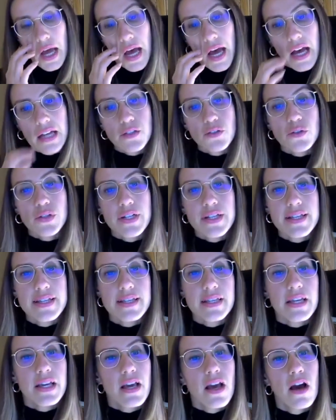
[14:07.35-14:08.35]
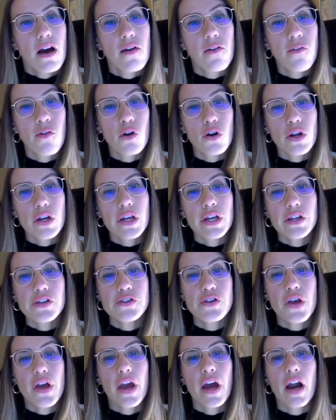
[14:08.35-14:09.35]
As you can see, for
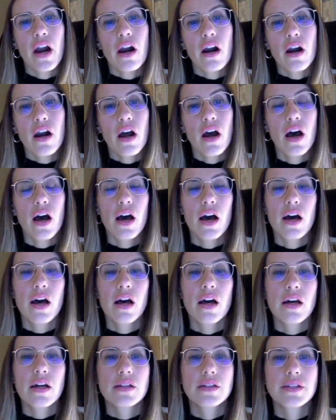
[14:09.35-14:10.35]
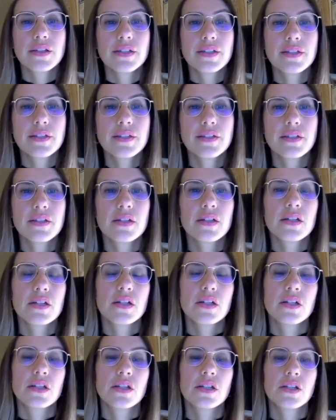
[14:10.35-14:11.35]
each year, these
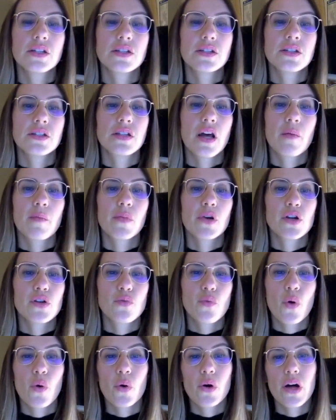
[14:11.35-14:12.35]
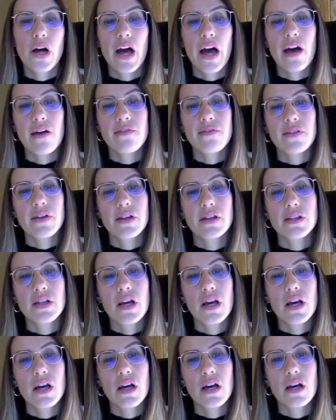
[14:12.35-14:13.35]
numbers we will have in
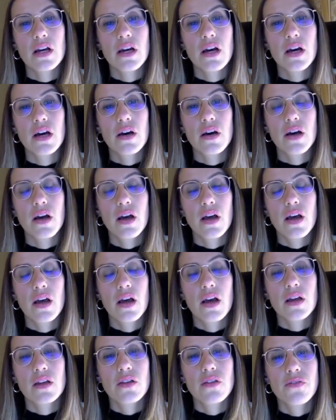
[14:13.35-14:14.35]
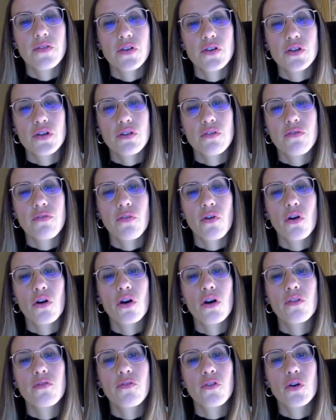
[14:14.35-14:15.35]
a division
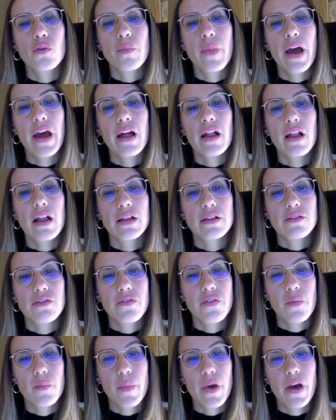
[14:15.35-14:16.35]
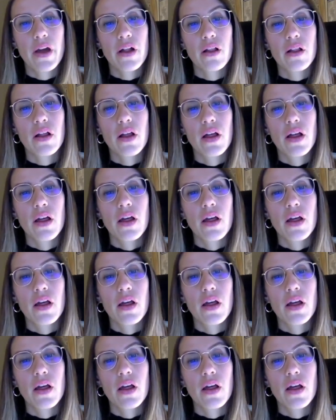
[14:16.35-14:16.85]
for male and female